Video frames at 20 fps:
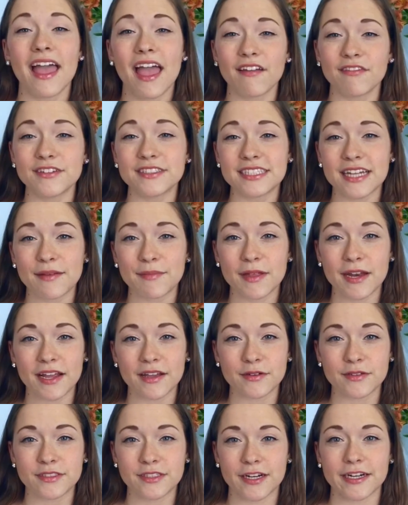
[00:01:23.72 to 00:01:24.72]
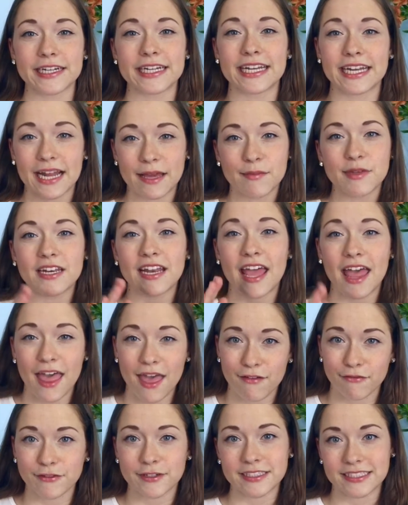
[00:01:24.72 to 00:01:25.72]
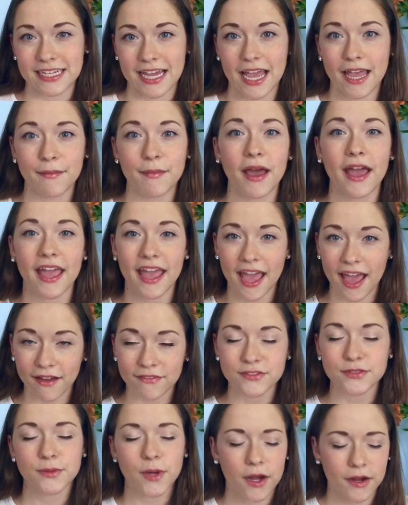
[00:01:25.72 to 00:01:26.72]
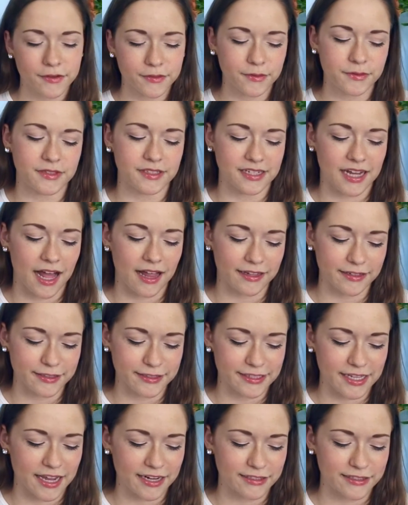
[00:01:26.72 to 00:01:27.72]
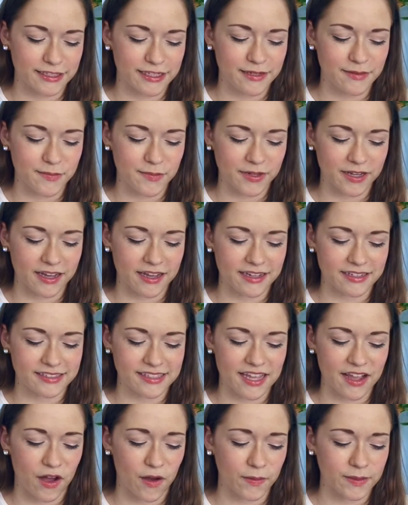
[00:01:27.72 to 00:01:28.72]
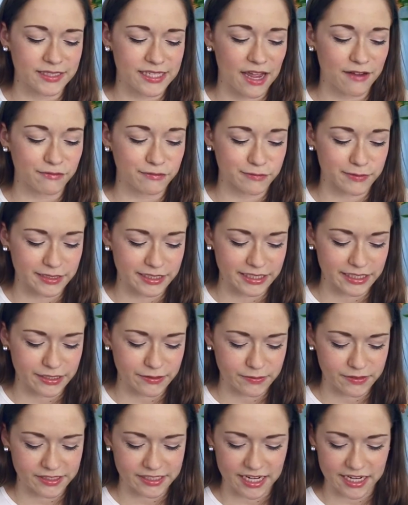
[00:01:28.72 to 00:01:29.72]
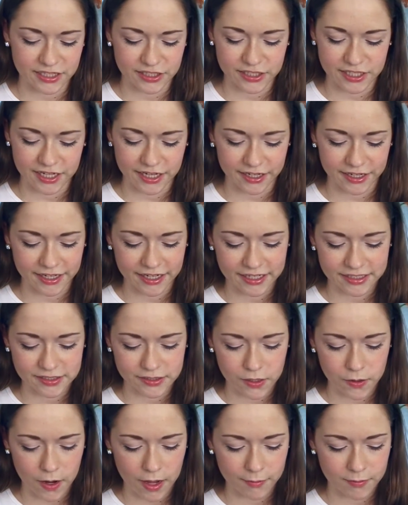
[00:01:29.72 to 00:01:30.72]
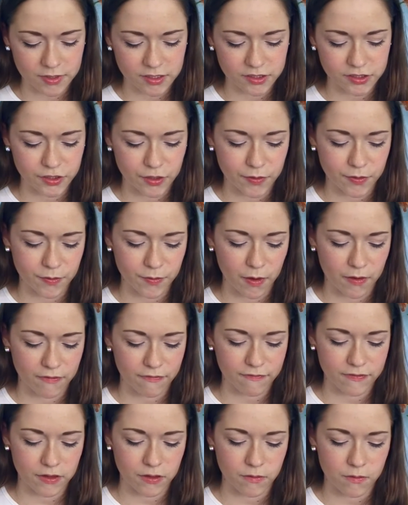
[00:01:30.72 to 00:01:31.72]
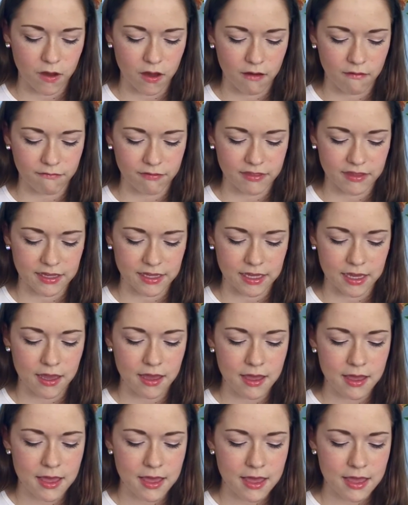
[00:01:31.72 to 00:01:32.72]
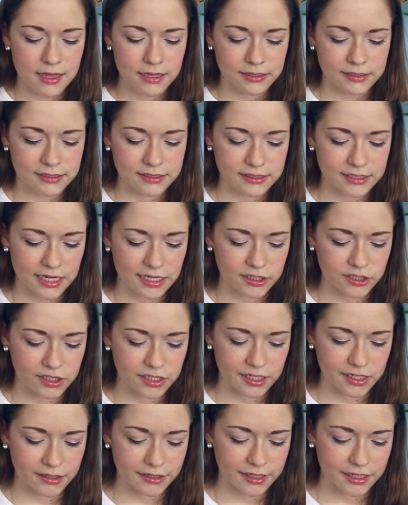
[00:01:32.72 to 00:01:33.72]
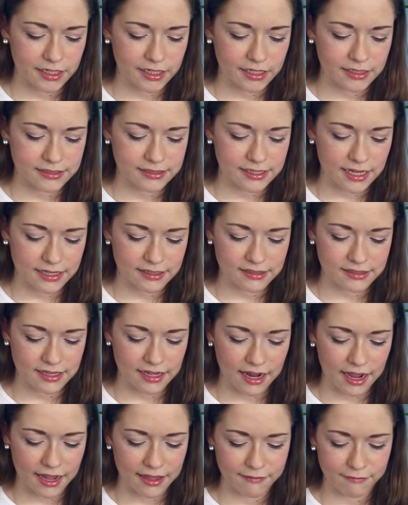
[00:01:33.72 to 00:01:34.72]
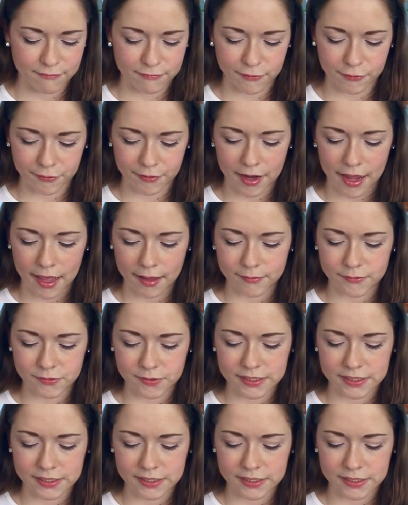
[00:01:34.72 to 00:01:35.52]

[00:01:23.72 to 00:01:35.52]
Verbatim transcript: every time that I go to Target, and I mean every time, I have to walk through the dollar section because they always have really cute stationery. So I'm going to show you a few of the stationery sets that I've grabbed